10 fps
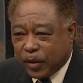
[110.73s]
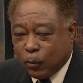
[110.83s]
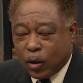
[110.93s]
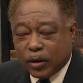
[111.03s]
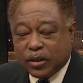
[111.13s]

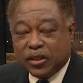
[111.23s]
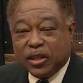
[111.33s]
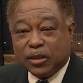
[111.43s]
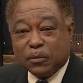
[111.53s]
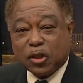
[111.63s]
They wanted to
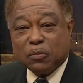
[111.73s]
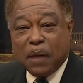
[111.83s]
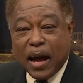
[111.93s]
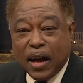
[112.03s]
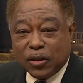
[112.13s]
see some
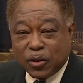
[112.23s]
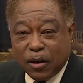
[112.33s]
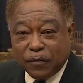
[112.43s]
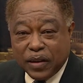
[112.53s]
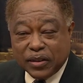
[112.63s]
smiles
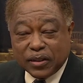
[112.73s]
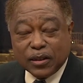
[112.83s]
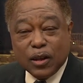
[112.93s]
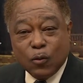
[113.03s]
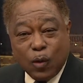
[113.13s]
on our
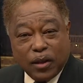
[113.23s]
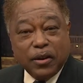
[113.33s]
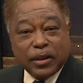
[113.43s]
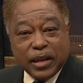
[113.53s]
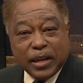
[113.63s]
faces while
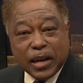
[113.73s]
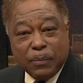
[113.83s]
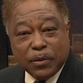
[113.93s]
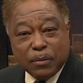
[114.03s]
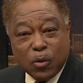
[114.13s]
they're getting
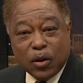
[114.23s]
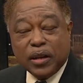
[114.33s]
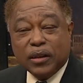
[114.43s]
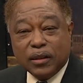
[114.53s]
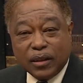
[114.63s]
up in the
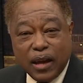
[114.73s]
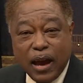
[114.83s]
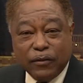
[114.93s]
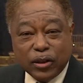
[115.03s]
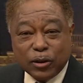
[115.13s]
morning,
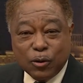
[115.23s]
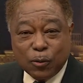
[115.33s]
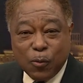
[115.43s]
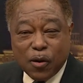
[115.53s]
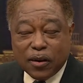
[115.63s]
having to go
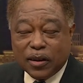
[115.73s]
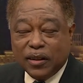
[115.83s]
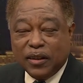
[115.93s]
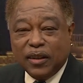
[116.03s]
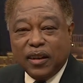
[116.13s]
to work,
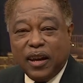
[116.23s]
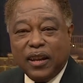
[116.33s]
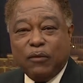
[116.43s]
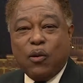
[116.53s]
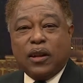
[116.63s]

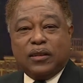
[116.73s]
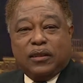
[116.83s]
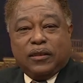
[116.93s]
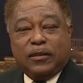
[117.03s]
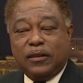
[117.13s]
and they wanted
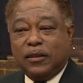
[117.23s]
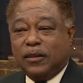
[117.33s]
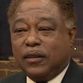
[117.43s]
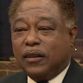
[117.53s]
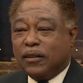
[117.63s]
to,
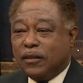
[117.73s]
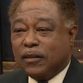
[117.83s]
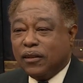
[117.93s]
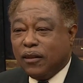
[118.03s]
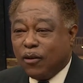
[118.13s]

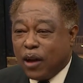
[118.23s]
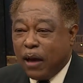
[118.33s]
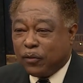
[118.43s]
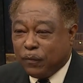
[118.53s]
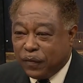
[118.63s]
you know,
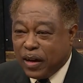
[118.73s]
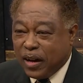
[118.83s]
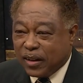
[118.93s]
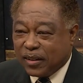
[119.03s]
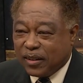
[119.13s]
have some
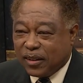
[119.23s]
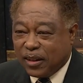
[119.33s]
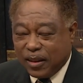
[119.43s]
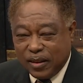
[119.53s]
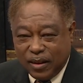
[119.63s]
fun.
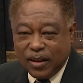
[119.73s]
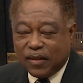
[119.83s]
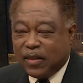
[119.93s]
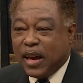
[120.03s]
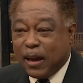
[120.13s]

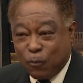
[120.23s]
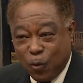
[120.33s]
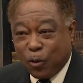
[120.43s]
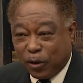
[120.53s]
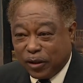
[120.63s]
That
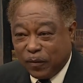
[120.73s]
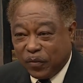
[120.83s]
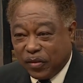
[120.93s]
worked.